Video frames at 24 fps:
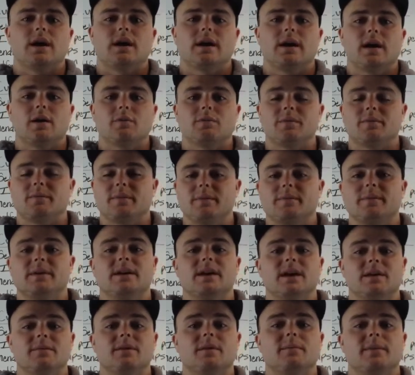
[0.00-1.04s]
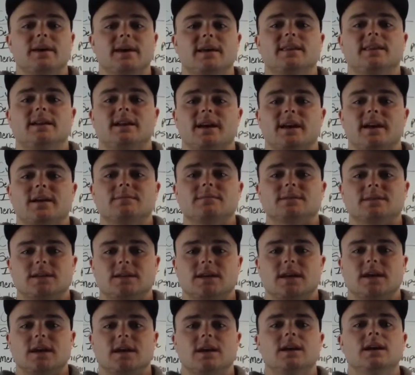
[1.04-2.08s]
helping me become the man that I am
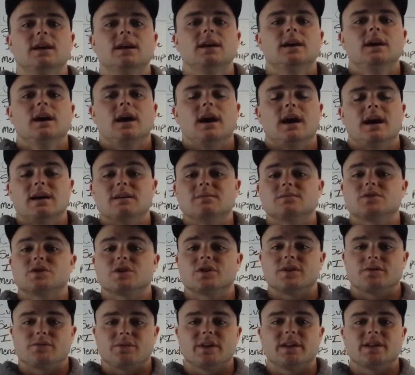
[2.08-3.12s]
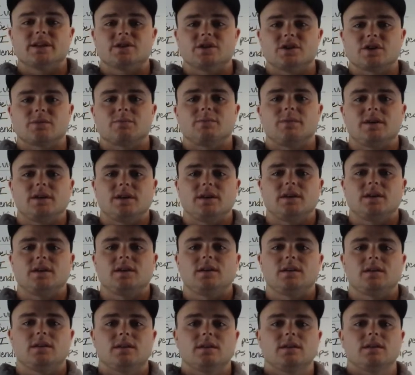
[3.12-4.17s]
today. So it really took
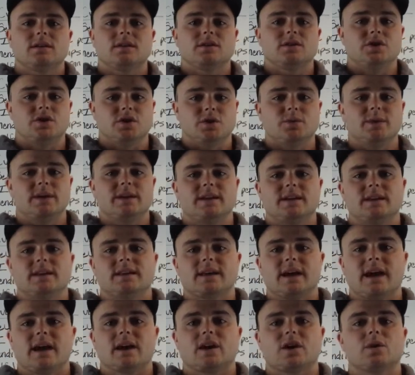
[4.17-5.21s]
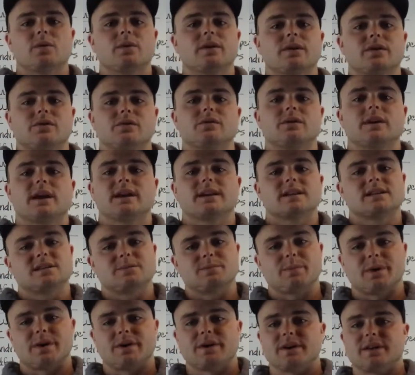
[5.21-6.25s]
me doing that, going through that
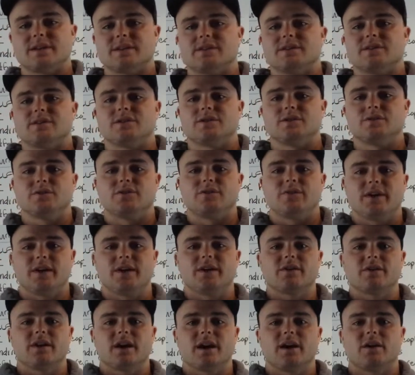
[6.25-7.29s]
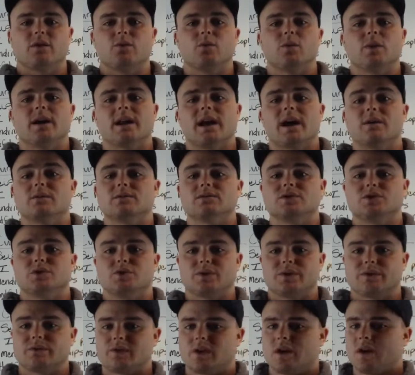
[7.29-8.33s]
experience to figure out what I was
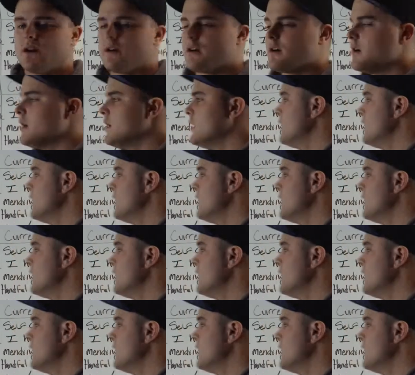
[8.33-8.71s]
doing wrong.